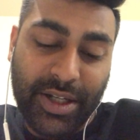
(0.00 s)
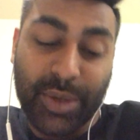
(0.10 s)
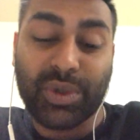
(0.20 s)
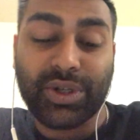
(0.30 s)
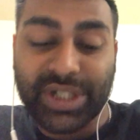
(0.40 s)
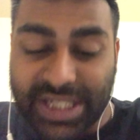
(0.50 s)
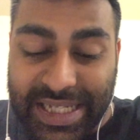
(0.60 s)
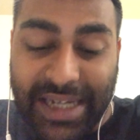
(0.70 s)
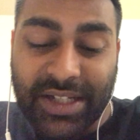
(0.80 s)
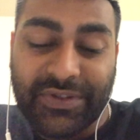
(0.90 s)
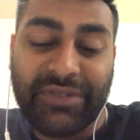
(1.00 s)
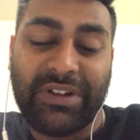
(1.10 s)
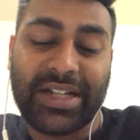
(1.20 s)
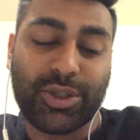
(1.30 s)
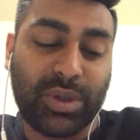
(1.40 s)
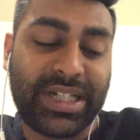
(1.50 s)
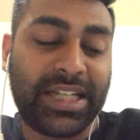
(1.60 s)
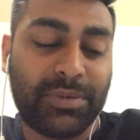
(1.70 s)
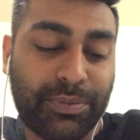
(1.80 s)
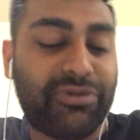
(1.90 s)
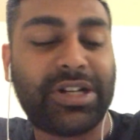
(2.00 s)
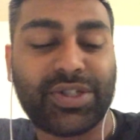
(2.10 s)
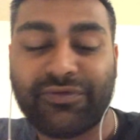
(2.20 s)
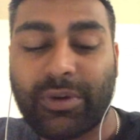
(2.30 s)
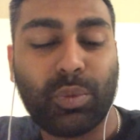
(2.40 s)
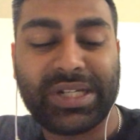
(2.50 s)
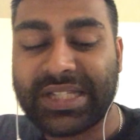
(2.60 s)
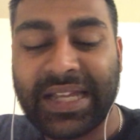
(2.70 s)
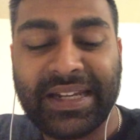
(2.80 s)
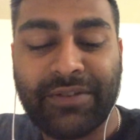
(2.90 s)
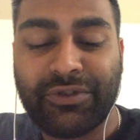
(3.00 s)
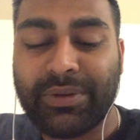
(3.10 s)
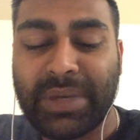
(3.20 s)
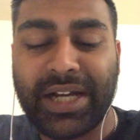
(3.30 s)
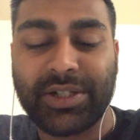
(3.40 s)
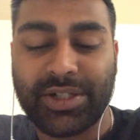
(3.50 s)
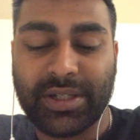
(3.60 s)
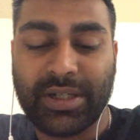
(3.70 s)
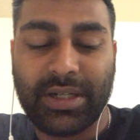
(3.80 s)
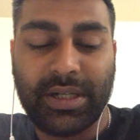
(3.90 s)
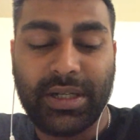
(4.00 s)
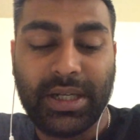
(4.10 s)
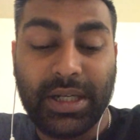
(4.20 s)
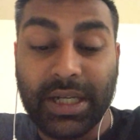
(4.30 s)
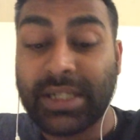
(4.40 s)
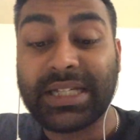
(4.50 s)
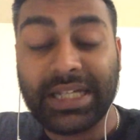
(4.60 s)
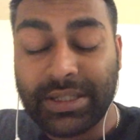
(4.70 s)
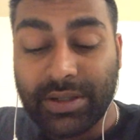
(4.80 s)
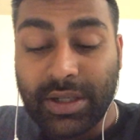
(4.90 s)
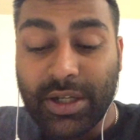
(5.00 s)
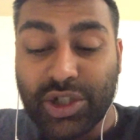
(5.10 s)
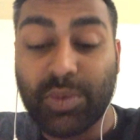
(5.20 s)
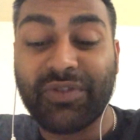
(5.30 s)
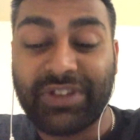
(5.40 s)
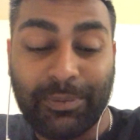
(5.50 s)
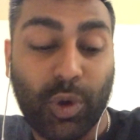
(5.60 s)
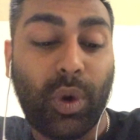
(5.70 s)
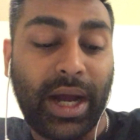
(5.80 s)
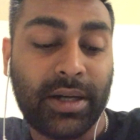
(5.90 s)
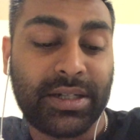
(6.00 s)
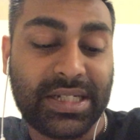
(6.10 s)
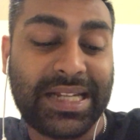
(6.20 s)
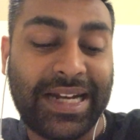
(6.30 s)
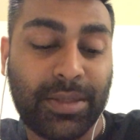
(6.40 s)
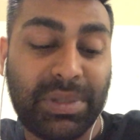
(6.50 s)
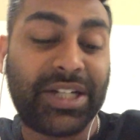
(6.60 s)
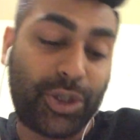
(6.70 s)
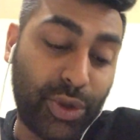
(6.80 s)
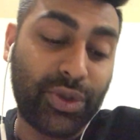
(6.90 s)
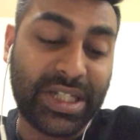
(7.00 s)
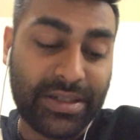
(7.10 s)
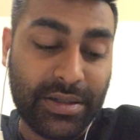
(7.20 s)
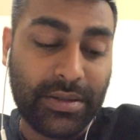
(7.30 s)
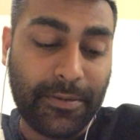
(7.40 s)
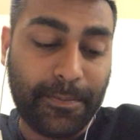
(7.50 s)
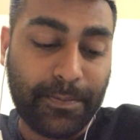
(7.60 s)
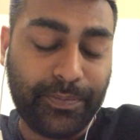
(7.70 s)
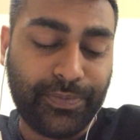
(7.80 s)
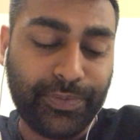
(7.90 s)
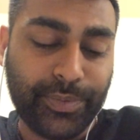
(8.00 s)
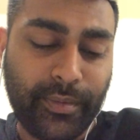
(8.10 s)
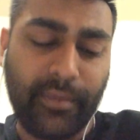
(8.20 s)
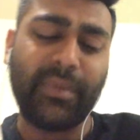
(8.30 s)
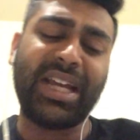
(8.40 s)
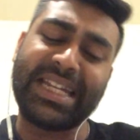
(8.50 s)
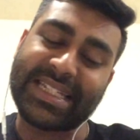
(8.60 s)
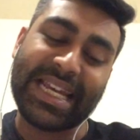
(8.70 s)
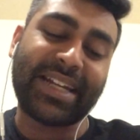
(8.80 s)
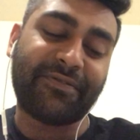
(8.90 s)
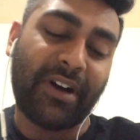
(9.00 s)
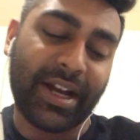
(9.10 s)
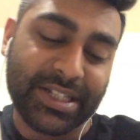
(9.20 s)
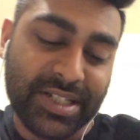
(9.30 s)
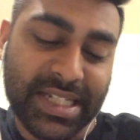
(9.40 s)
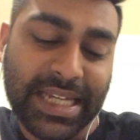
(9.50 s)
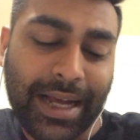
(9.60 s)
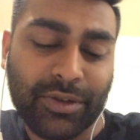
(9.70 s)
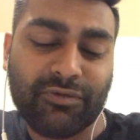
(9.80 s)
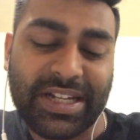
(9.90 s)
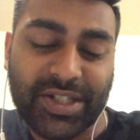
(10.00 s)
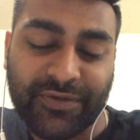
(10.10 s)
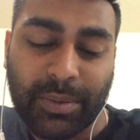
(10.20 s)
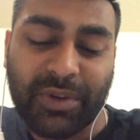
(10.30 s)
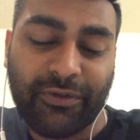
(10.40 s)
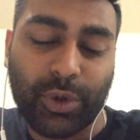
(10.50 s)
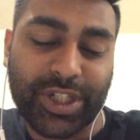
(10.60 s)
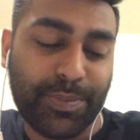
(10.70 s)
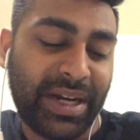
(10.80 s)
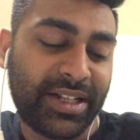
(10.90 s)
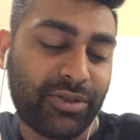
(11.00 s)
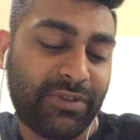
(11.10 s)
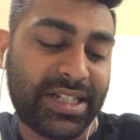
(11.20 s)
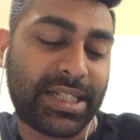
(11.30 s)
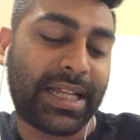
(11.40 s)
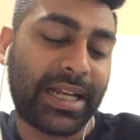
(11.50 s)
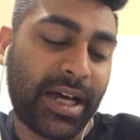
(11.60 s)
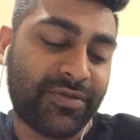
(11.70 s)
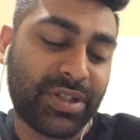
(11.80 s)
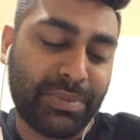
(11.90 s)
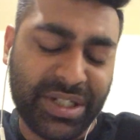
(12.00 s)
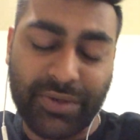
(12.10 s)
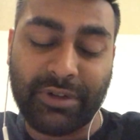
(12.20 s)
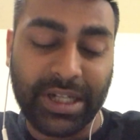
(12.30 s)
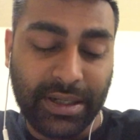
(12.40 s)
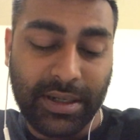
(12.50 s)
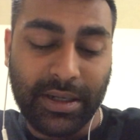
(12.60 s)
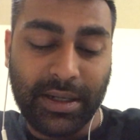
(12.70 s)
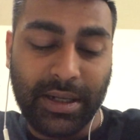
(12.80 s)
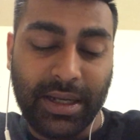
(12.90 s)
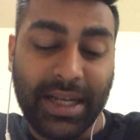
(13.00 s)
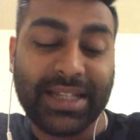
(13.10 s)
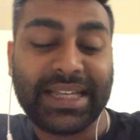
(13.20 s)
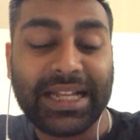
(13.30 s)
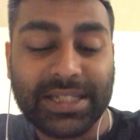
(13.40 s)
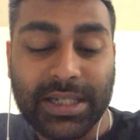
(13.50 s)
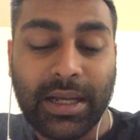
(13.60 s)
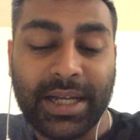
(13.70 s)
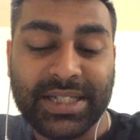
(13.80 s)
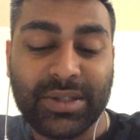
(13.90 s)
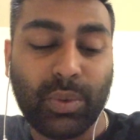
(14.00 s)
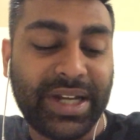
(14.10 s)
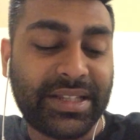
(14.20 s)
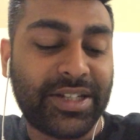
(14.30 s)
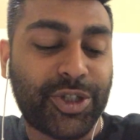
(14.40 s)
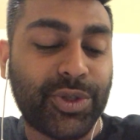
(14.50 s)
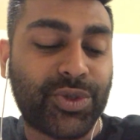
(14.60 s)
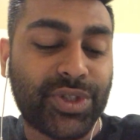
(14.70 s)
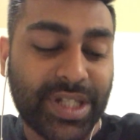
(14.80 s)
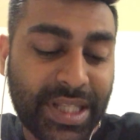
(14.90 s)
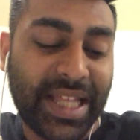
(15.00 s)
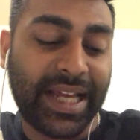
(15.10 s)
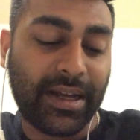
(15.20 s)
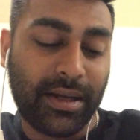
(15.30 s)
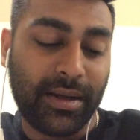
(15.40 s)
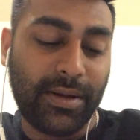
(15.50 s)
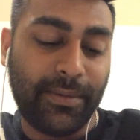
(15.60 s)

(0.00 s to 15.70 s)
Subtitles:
You would understand if they fell into a deep depression from which they never emerged. Indeed, some of them quite understandably do this. It's edifying to see how the rest of them avoid spending the rest of their lives in misery. And the answer lies in the way they choose to think.